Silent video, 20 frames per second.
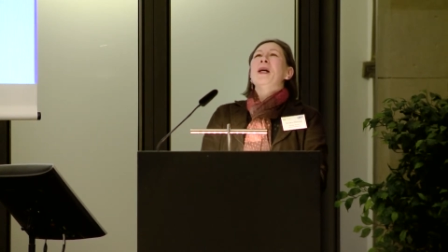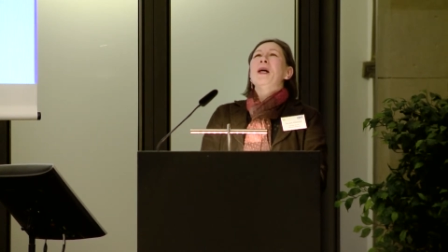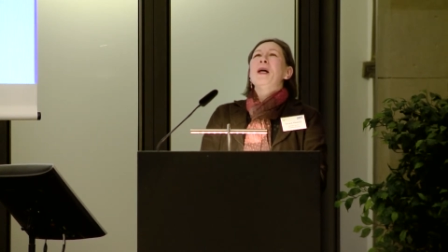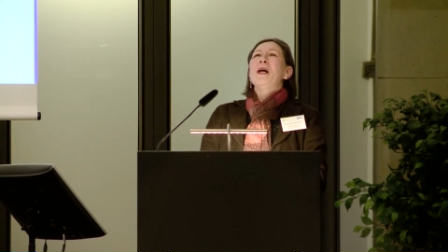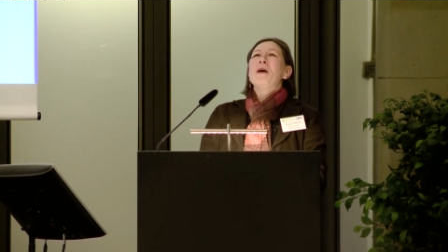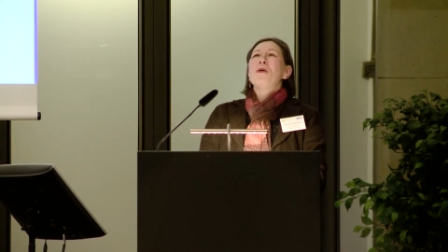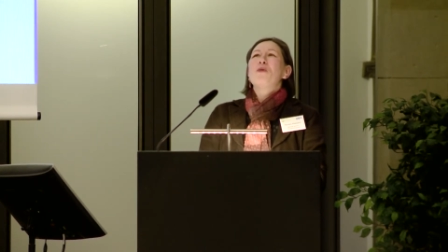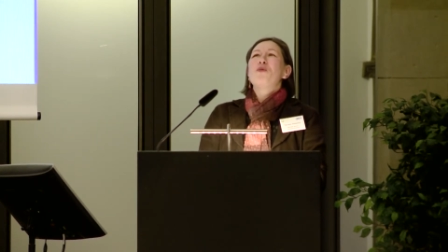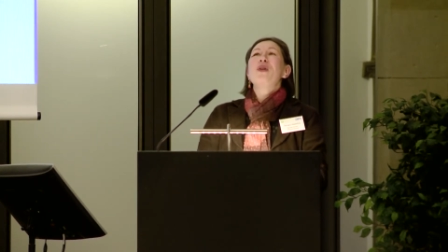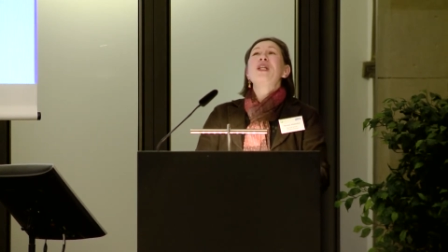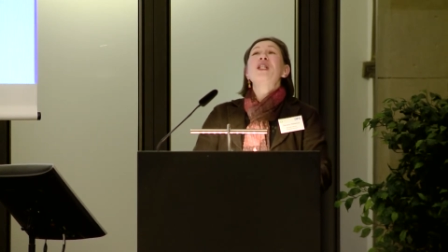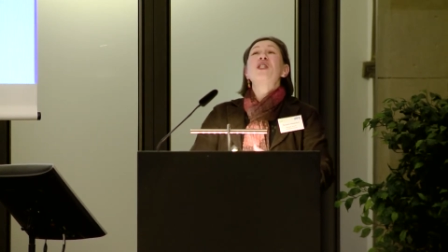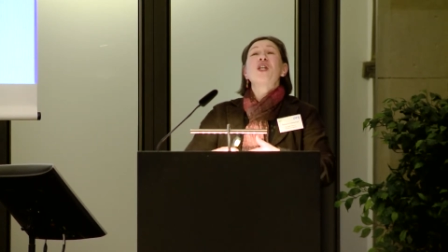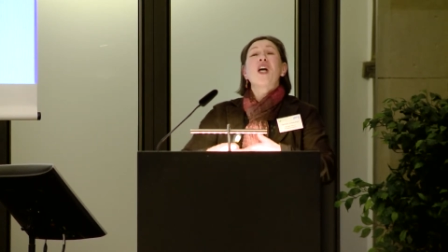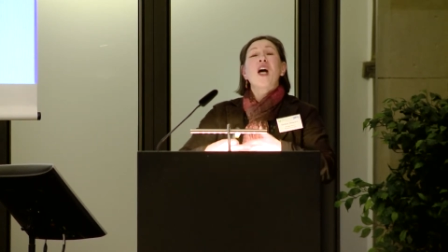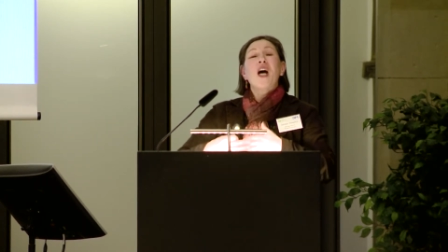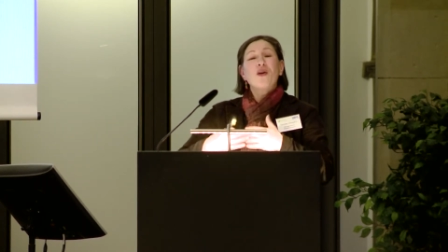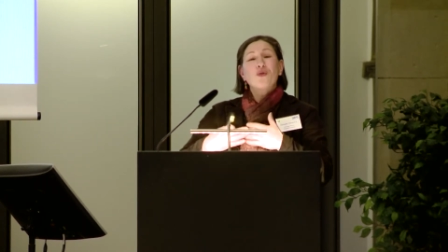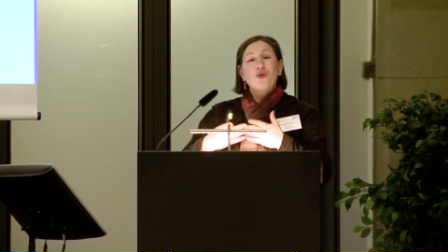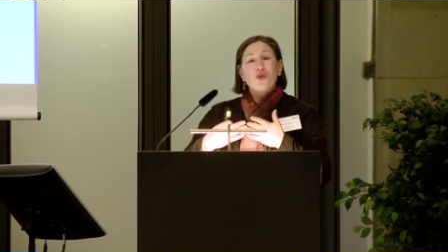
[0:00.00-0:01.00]
uh, reach
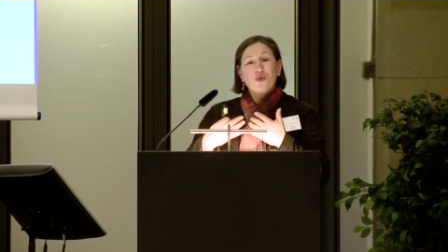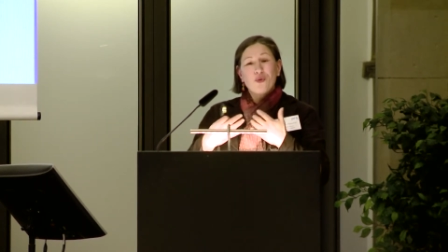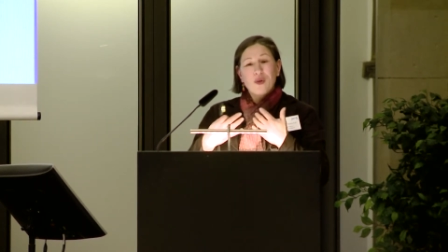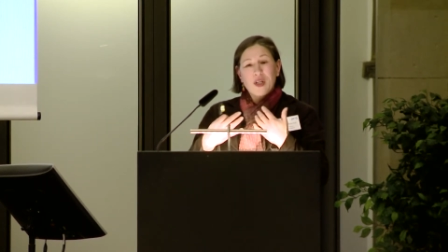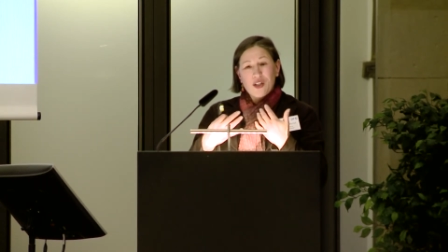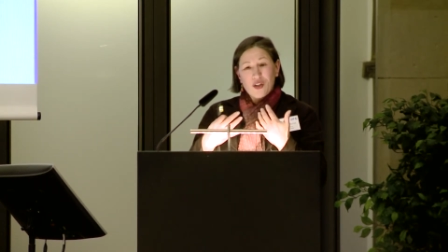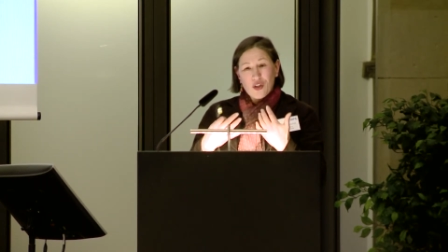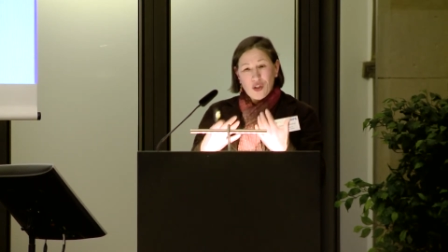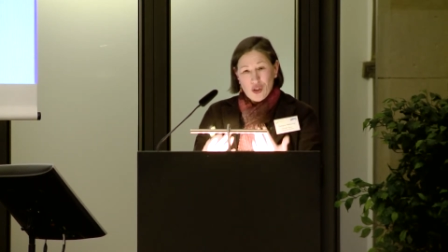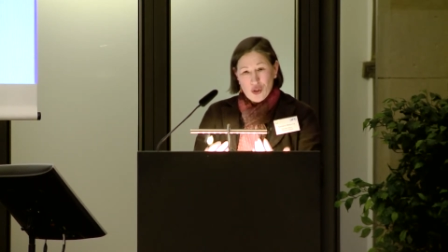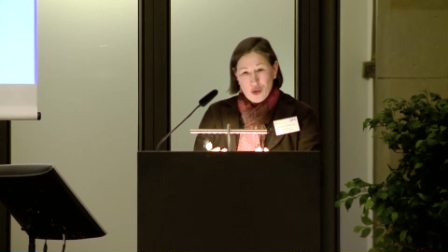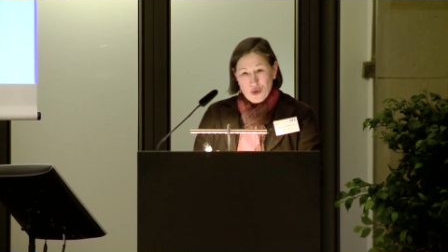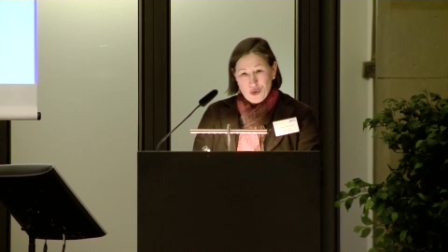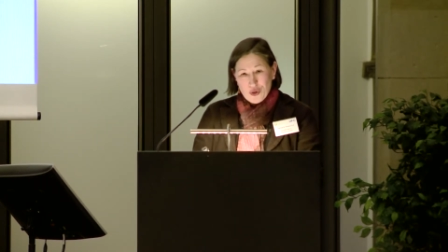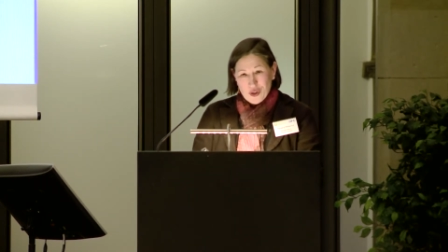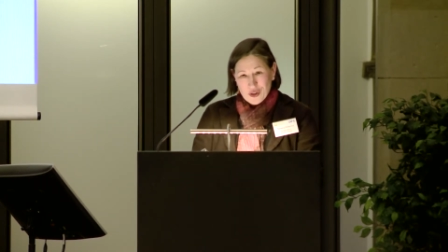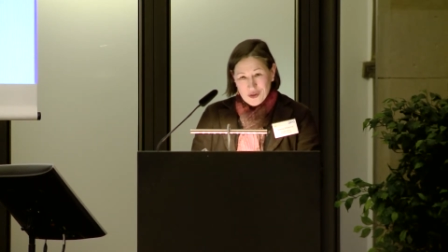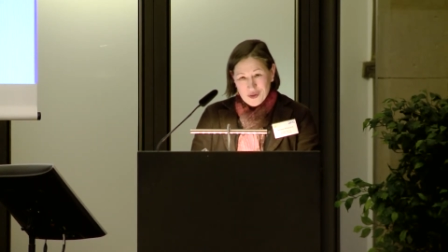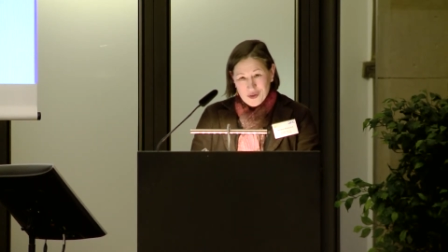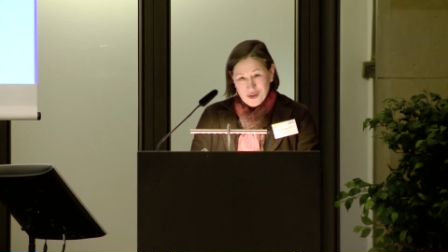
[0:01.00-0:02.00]
out to
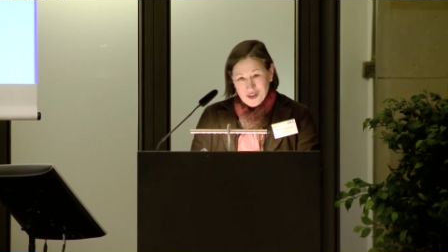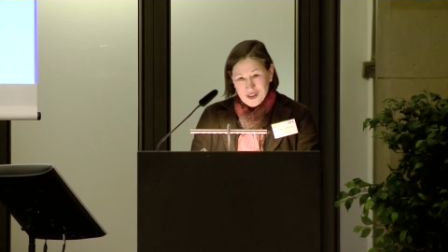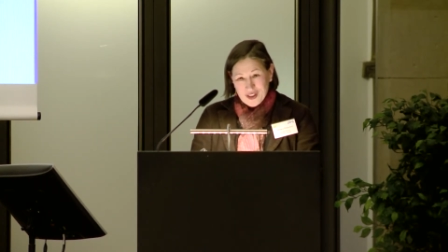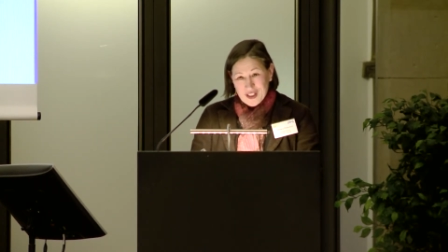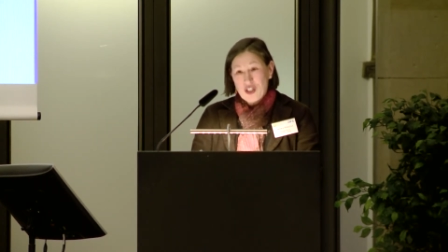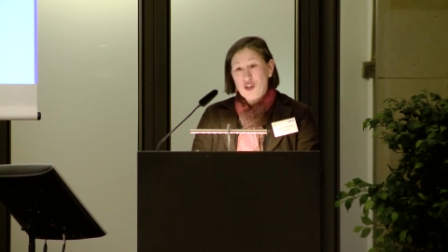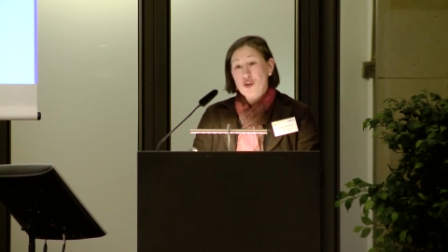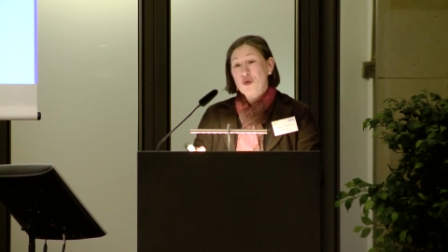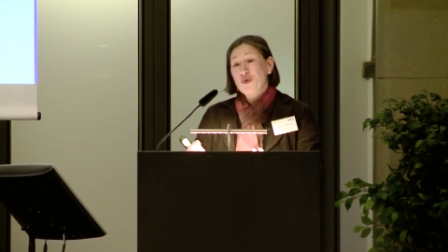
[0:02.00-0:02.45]
institutions is